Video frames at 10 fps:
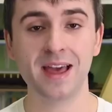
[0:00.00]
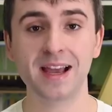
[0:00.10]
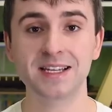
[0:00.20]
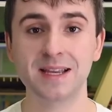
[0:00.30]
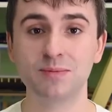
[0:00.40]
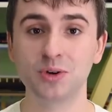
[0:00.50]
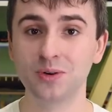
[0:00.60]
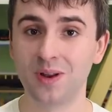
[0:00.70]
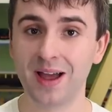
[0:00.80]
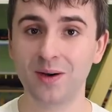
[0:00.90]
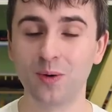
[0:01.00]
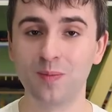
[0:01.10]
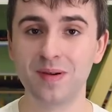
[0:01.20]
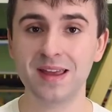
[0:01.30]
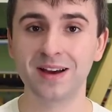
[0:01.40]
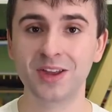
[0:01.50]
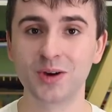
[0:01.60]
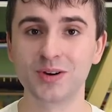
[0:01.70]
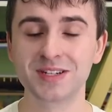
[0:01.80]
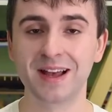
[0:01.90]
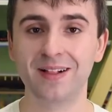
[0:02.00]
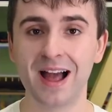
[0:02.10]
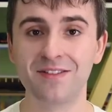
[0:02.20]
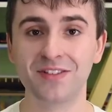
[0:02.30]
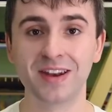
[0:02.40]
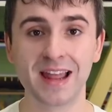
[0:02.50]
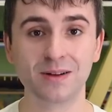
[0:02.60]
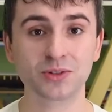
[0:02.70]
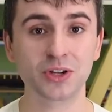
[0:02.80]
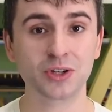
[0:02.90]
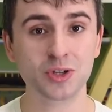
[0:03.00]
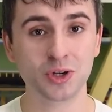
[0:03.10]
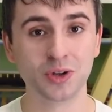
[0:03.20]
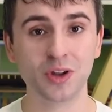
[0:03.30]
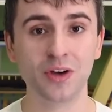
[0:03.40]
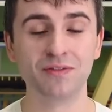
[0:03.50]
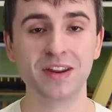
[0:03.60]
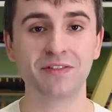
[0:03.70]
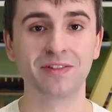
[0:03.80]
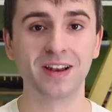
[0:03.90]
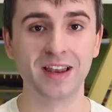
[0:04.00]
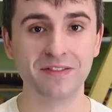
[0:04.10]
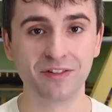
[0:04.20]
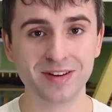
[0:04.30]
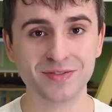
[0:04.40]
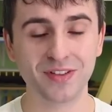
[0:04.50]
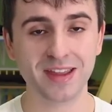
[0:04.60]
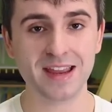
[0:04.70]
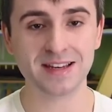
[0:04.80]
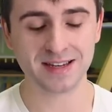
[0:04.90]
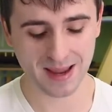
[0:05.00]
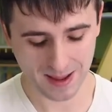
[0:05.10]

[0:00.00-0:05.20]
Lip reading: except unlike Hornby, Accurascale have announced a ton of different liveries for these.